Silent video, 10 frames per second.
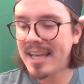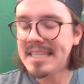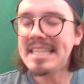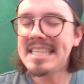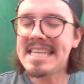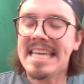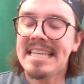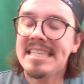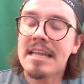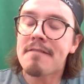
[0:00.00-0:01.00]
Because it's
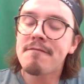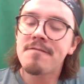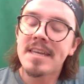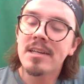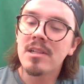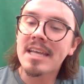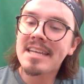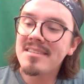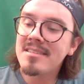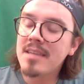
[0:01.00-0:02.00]
easy to feel
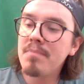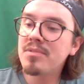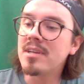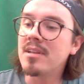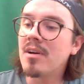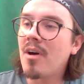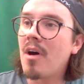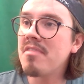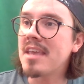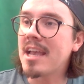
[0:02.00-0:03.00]
accepted
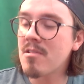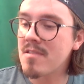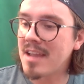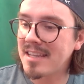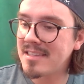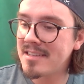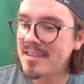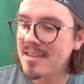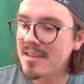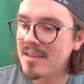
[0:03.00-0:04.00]
on the
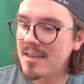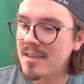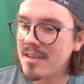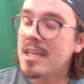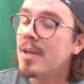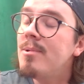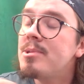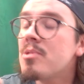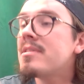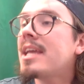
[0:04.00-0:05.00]
internet. The
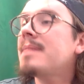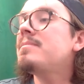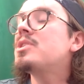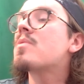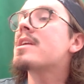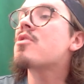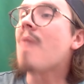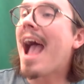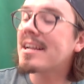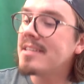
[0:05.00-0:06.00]
usernames you're
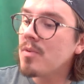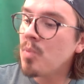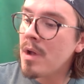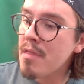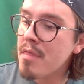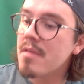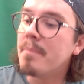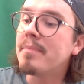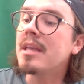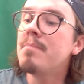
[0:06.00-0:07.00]
interacting with,
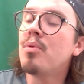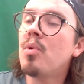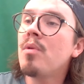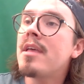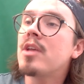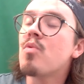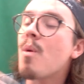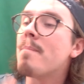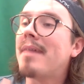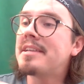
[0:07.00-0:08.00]
the people that you
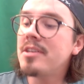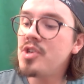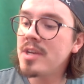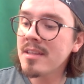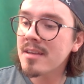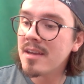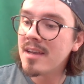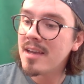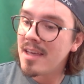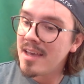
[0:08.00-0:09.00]
are messaging,
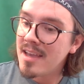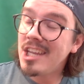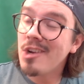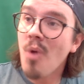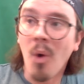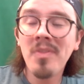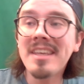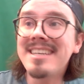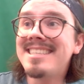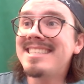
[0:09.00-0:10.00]
you're
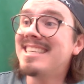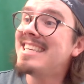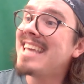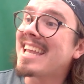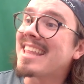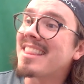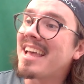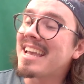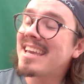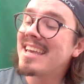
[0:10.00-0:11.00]
only seeing
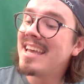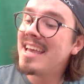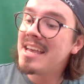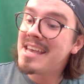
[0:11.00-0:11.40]
like